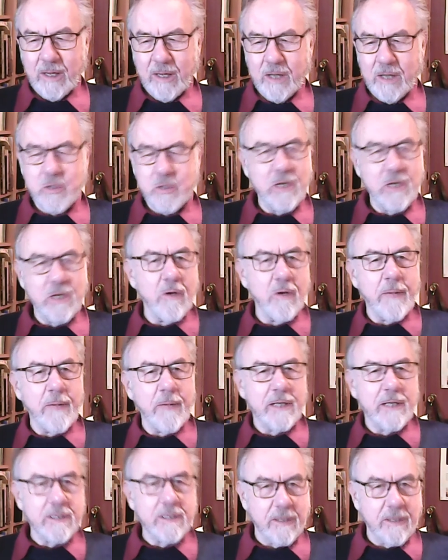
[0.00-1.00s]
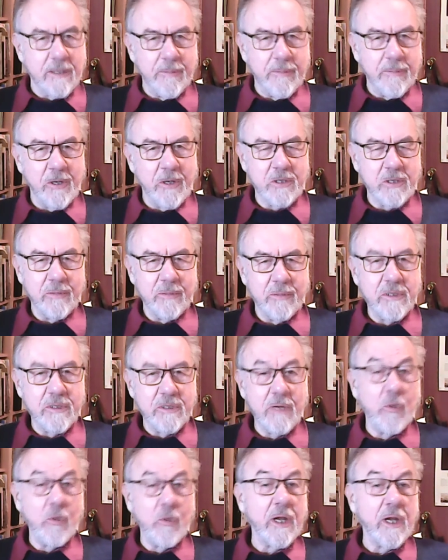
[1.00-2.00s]
And she knew about this little possum and
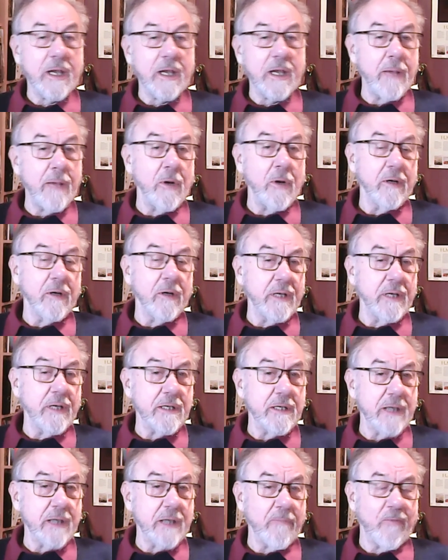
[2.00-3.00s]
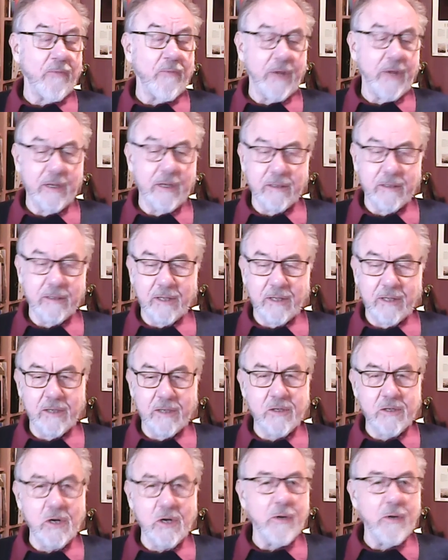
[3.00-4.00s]
said, Would I come on Here's Humphrey and,
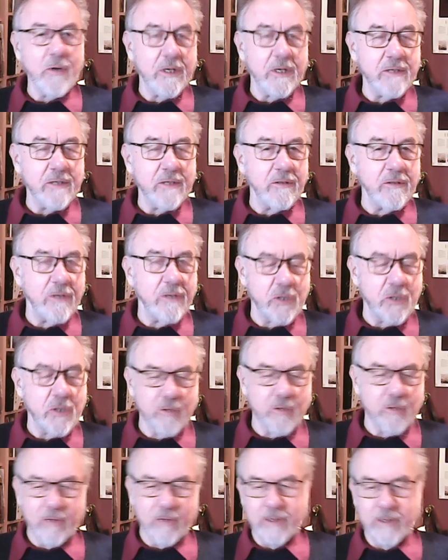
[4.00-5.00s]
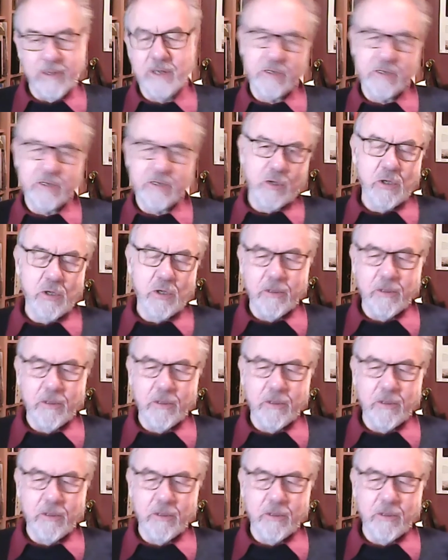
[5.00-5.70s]
and show it to the children? I said, Sure.